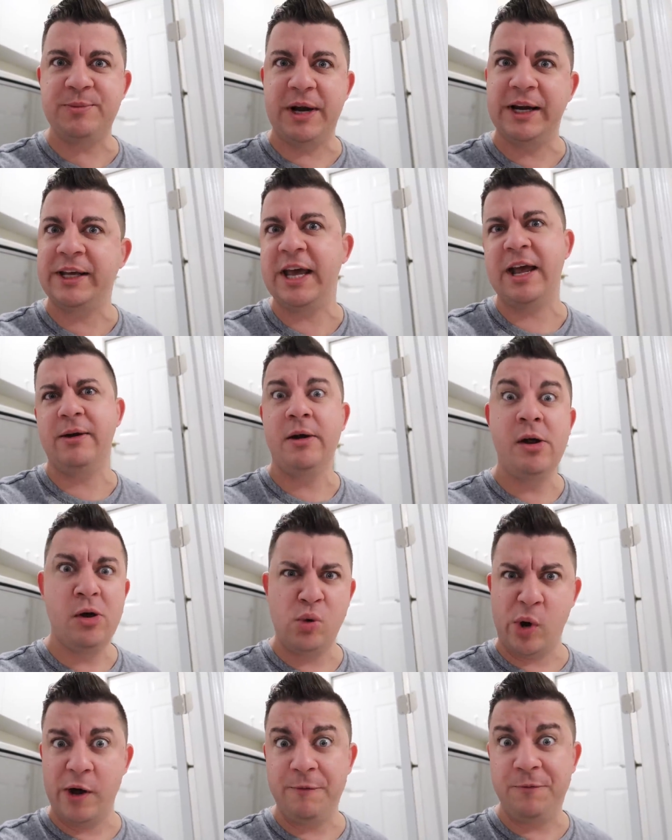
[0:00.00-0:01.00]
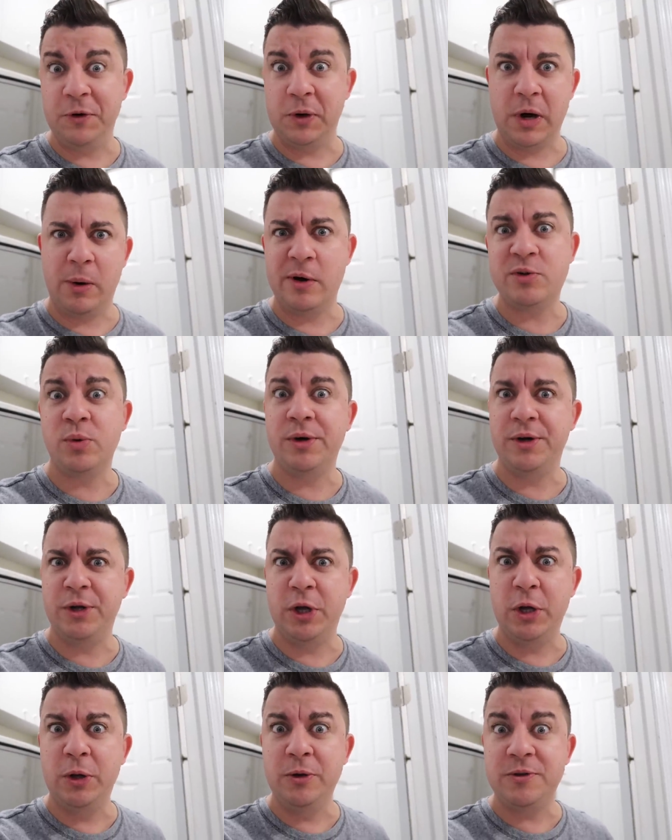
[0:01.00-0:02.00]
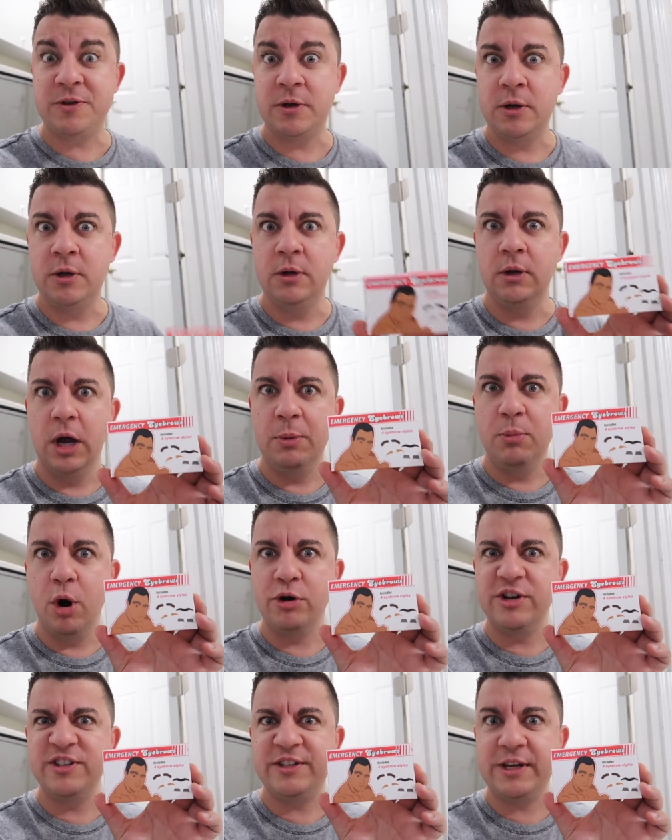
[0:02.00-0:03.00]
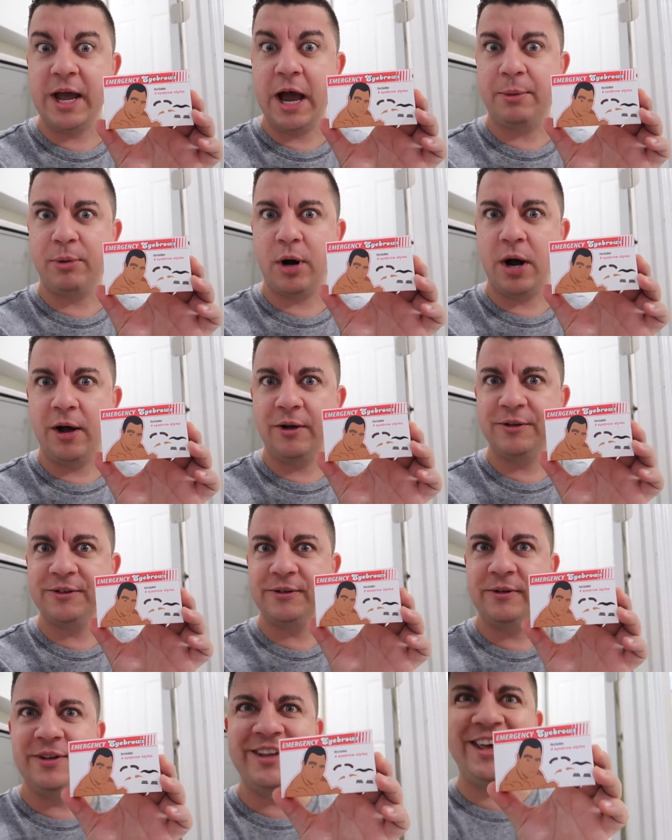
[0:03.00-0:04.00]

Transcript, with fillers: but I can't quite figure out which one to use, emergency eyebrows.